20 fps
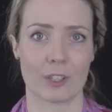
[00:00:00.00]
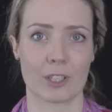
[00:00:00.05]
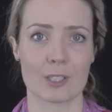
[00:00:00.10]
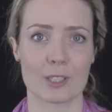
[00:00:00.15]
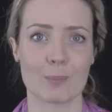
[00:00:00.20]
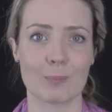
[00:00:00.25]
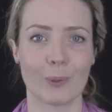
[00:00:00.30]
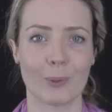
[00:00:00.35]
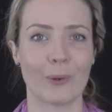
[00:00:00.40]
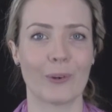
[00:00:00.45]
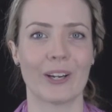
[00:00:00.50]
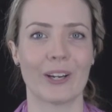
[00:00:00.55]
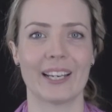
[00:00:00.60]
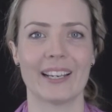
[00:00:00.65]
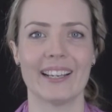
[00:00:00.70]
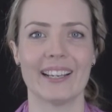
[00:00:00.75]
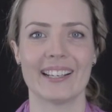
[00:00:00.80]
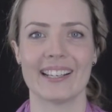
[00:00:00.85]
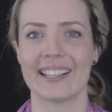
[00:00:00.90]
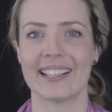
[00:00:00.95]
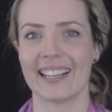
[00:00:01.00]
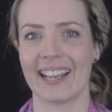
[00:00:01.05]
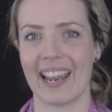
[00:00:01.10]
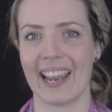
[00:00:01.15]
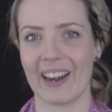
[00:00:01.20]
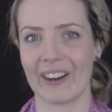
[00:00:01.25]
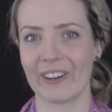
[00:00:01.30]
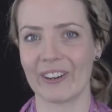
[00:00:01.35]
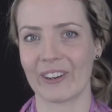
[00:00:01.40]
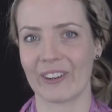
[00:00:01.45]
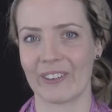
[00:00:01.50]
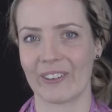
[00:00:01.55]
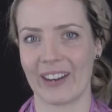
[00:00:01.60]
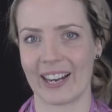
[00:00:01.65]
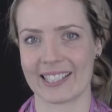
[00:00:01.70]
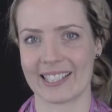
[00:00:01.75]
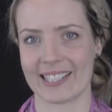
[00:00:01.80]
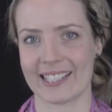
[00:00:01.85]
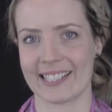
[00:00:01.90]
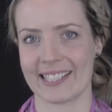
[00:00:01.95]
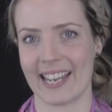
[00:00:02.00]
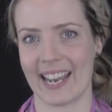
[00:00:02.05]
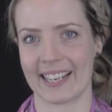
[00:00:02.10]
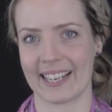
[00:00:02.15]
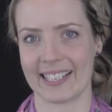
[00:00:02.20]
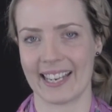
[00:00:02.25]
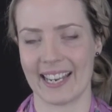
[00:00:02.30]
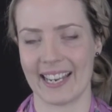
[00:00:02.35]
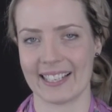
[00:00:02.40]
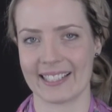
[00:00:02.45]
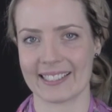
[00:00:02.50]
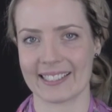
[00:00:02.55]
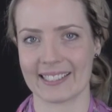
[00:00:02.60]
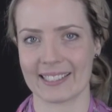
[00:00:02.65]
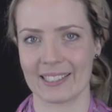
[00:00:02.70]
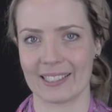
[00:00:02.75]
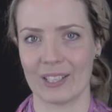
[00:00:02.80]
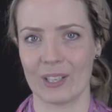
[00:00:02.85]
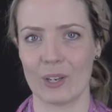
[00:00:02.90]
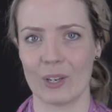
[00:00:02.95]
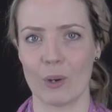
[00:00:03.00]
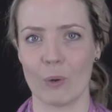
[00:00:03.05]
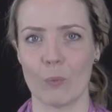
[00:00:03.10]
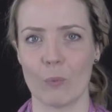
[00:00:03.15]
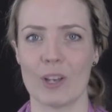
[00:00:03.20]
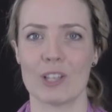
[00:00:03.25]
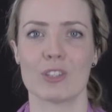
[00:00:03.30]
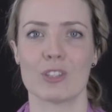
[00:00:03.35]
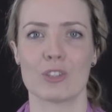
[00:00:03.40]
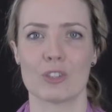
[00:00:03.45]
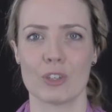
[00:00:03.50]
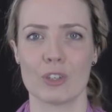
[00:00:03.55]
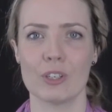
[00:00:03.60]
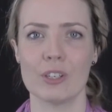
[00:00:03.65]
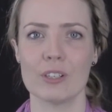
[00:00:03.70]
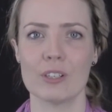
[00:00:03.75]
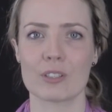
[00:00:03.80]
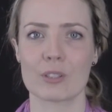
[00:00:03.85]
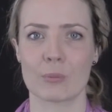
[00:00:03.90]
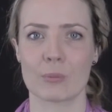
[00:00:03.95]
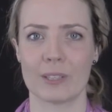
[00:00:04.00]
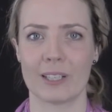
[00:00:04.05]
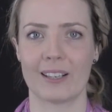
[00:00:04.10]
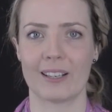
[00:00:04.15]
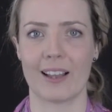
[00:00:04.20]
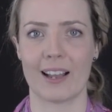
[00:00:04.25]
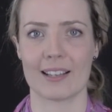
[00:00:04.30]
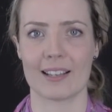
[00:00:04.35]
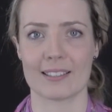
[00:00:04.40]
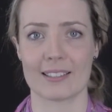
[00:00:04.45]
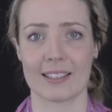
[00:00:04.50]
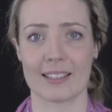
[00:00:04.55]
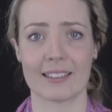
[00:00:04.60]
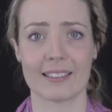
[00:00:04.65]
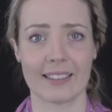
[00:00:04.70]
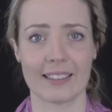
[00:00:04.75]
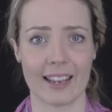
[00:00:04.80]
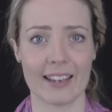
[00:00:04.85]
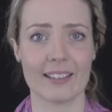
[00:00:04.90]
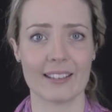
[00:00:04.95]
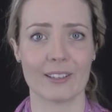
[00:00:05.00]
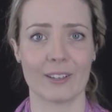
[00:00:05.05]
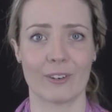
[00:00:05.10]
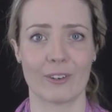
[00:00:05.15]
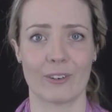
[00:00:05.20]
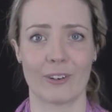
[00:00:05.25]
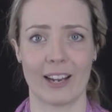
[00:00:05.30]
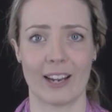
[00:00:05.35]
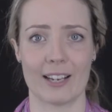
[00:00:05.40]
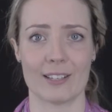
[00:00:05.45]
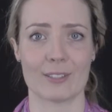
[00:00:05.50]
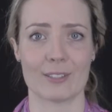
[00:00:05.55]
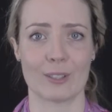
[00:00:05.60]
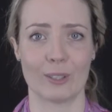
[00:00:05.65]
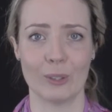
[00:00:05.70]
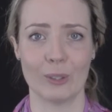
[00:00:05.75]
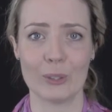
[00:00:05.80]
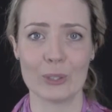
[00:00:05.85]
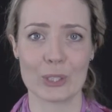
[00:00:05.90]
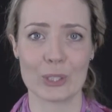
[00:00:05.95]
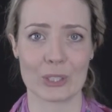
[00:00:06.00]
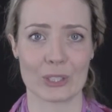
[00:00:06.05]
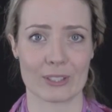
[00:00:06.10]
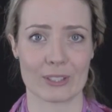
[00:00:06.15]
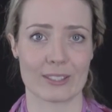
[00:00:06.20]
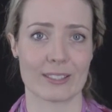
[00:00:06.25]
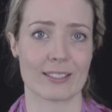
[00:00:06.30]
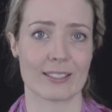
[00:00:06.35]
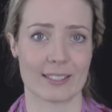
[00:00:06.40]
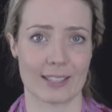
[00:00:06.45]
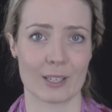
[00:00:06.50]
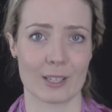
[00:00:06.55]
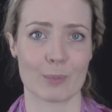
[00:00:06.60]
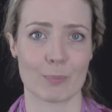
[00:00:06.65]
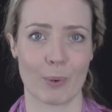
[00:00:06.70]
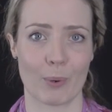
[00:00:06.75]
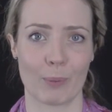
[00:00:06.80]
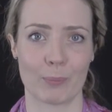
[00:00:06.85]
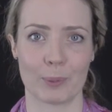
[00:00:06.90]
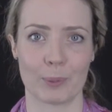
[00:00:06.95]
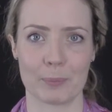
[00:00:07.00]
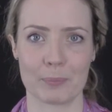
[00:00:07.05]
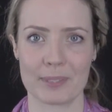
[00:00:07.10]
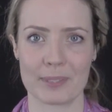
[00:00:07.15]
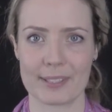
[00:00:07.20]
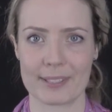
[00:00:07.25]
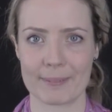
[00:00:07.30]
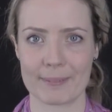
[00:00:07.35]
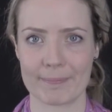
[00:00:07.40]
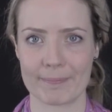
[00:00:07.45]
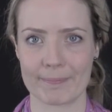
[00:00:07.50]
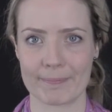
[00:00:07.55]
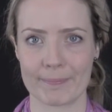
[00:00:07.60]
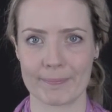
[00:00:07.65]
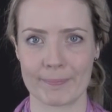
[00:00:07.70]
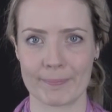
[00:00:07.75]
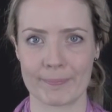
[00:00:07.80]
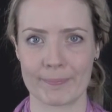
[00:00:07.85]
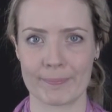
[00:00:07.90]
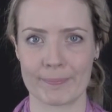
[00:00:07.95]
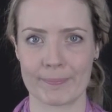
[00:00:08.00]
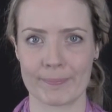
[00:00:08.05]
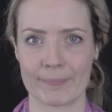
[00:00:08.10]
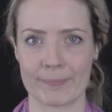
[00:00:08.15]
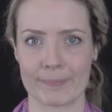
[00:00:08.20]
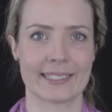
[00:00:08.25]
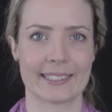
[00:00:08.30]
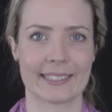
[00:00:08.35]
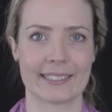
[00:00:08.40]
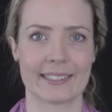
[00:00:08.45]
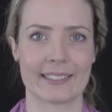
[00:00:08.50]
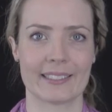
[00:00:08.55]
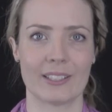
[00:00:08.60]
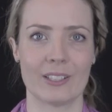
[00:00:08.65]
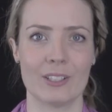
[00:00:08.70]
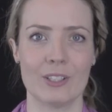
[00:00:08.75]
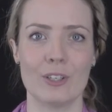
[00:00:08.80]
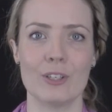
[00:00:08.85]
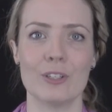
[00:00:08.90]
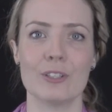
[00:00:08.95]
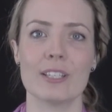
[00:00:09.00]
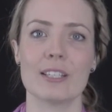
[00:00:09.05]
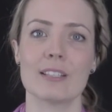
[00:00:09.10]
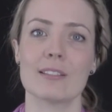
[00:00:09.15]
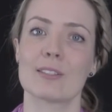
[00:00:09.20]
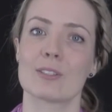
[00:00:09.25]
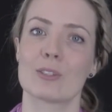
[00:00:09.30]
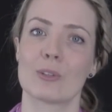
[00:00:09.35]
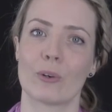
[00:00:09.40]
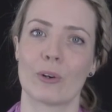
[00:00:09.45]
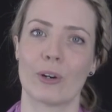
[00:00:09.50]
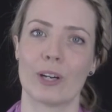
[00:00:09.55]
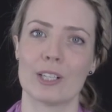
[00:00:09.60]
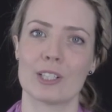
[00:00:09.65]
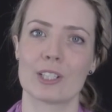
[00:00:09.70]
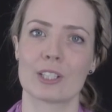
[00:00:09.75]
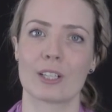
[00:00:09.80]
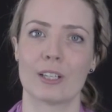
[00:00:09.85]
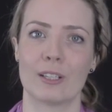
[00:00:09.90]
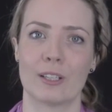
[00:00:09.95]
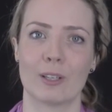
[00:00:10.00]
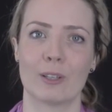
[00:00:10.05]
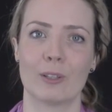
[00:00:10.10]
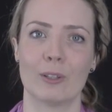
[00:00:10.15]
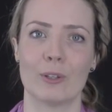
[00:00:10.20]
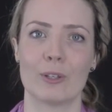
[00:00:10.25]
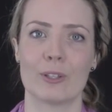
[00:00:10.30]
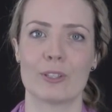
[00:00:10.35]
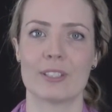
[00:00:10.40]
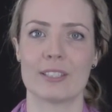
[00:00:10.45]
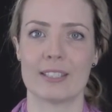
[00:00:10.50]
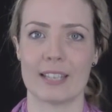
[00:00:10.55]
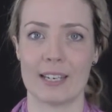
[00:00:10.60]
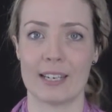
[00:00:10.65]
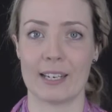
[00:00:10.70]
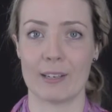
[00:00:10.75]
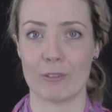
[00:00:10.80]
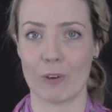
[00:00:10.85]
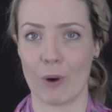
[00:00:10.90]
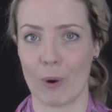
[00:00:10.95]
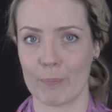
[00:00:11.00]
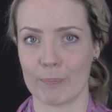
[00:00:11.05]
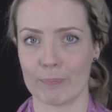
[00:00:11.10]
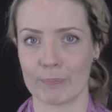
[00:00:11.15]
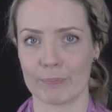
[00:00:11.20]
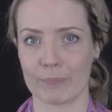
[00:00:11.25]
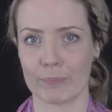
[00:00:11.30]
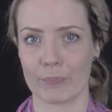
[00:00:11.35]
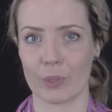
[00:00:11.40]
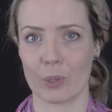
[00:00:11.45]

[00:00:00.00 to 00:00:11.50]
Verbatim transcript: for exploring error correction techniques, where students realise that they can create solutions to such problems. Using storage can include CD-ROM,